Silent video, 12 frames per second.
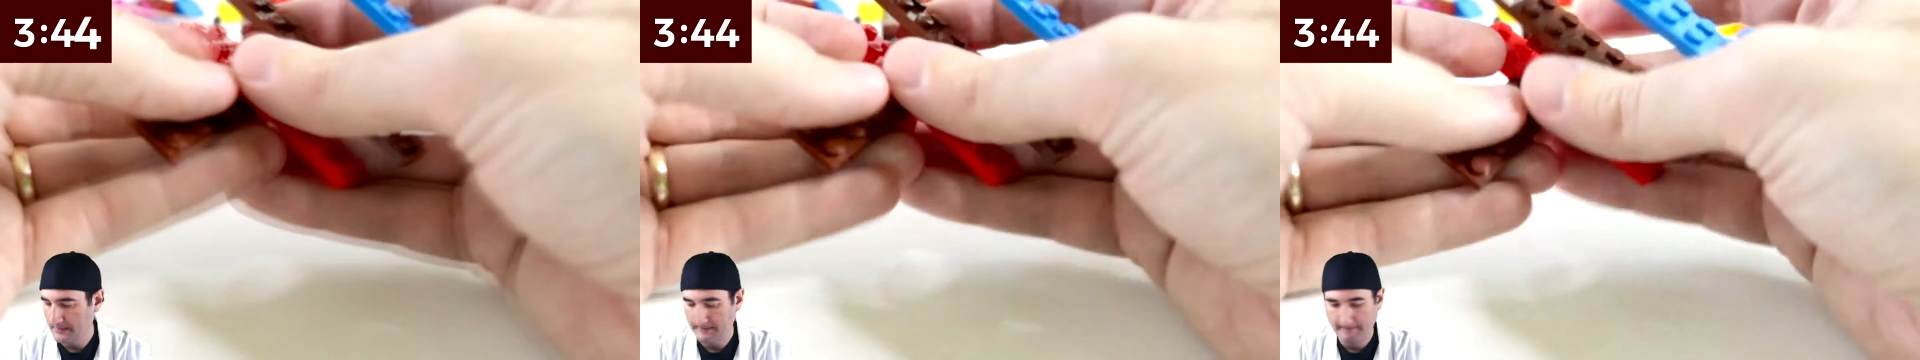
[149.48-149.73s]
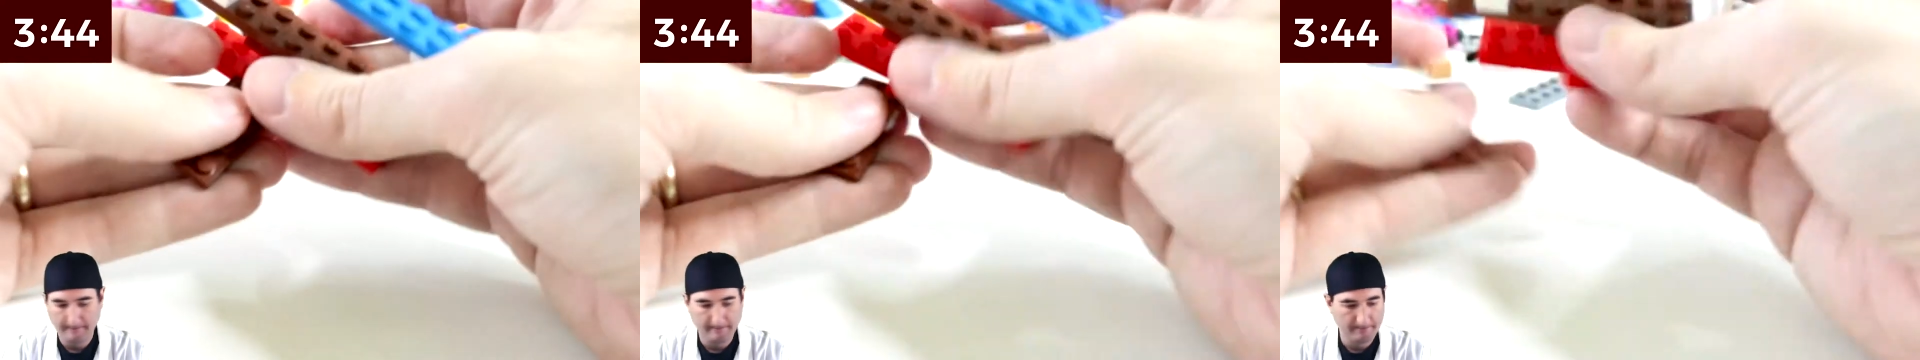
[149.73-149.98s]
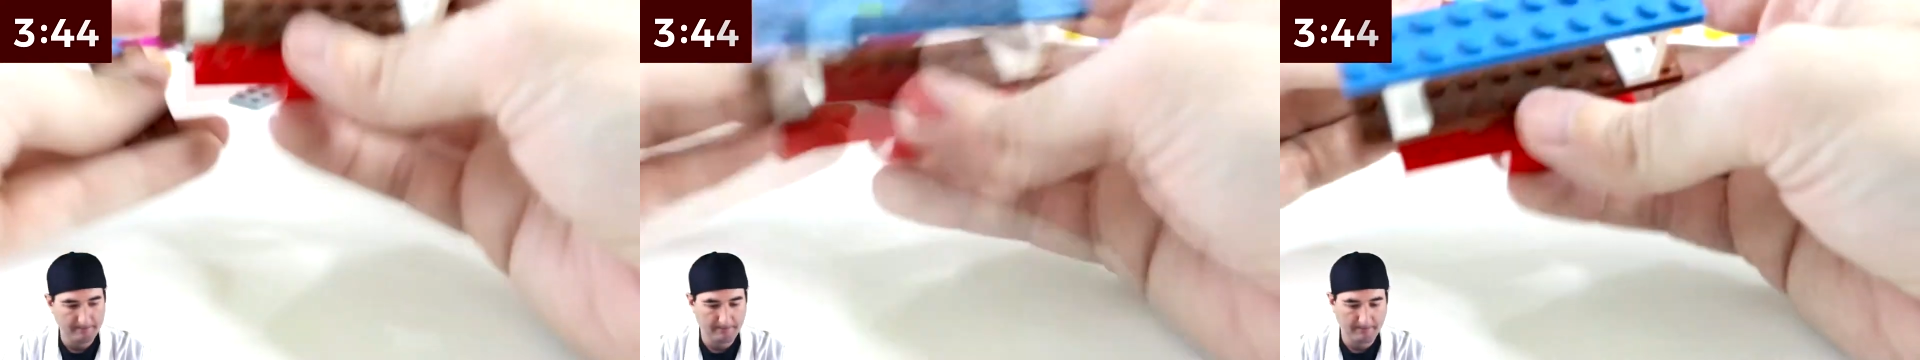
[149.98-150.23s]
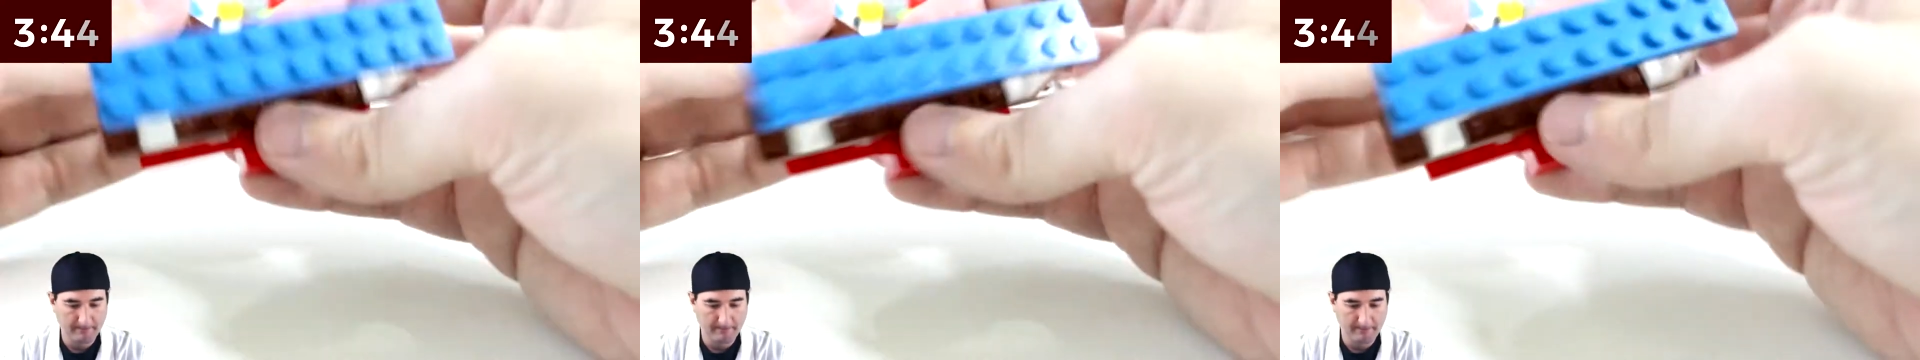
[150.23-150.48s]

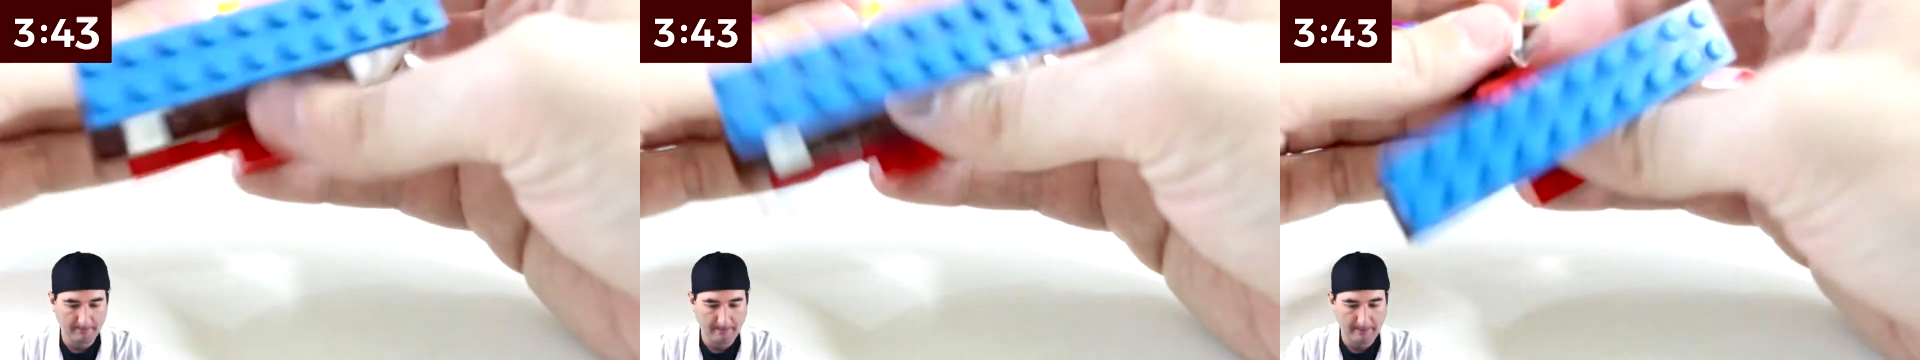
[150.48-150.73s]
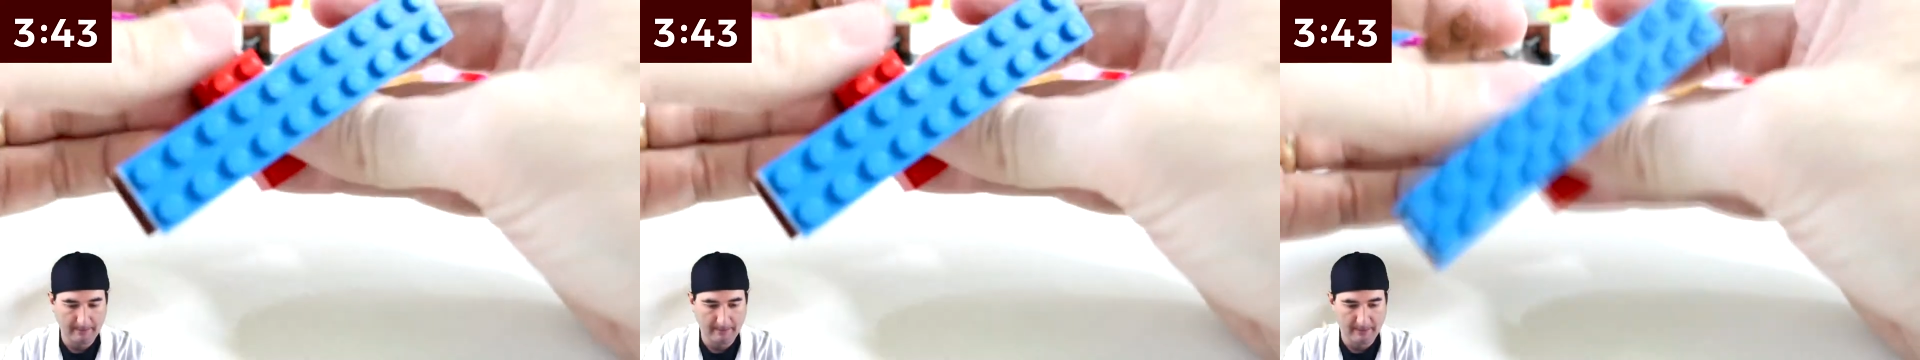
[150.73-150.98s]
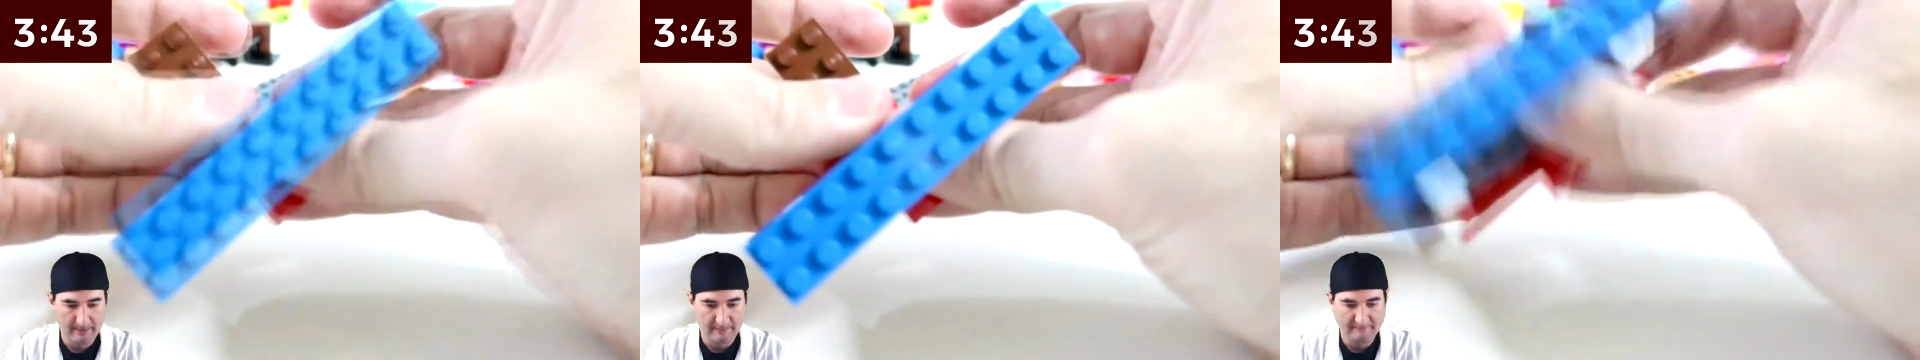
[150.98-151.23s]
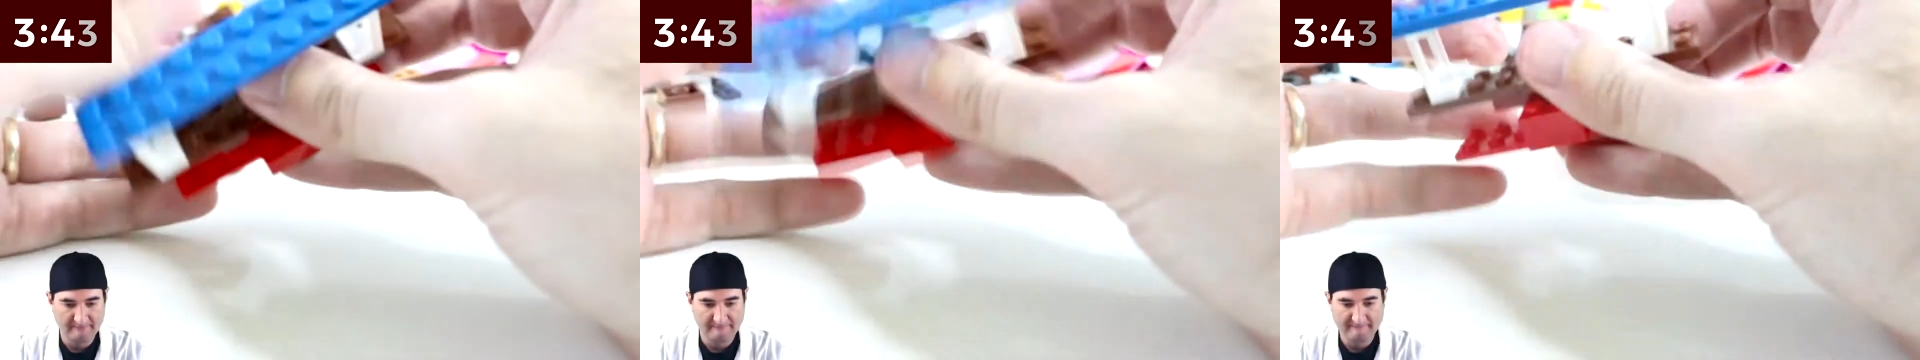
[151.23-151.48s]

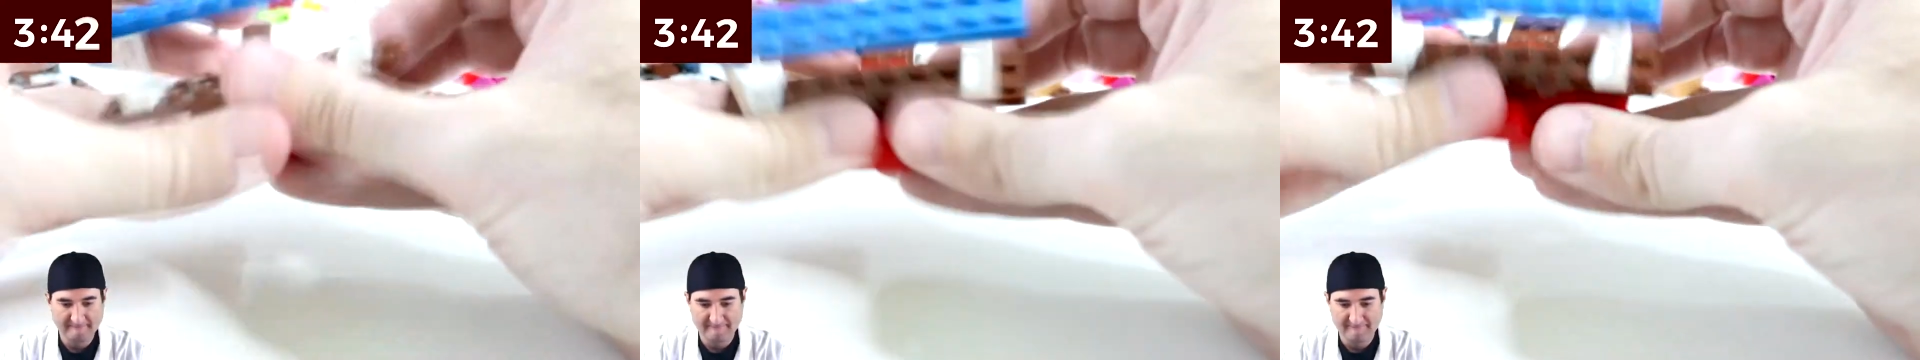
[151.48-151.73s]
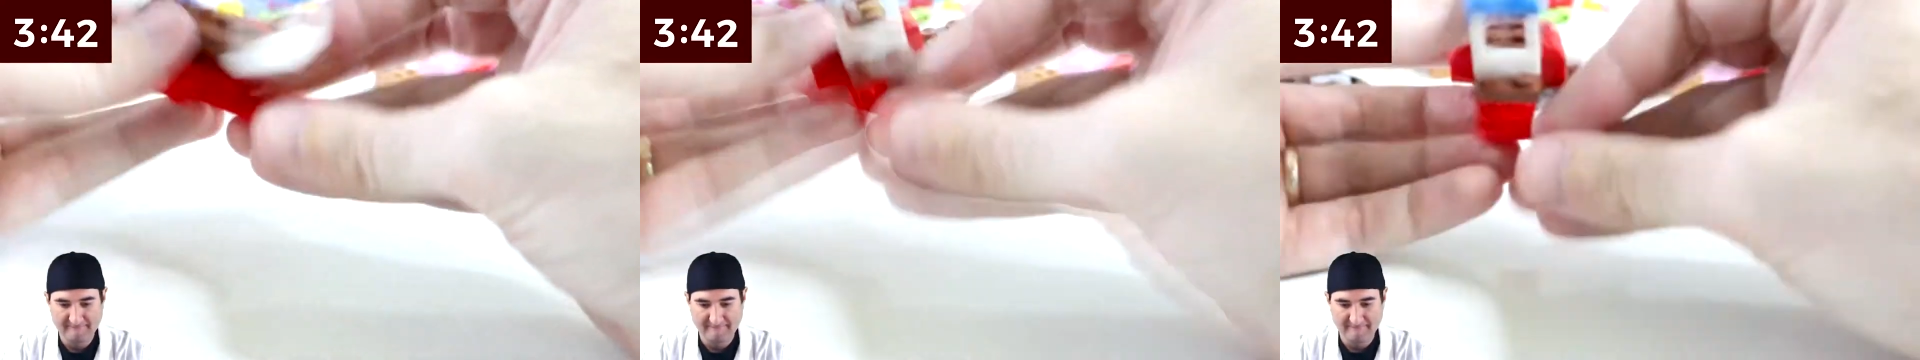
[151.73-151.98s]
[no speech]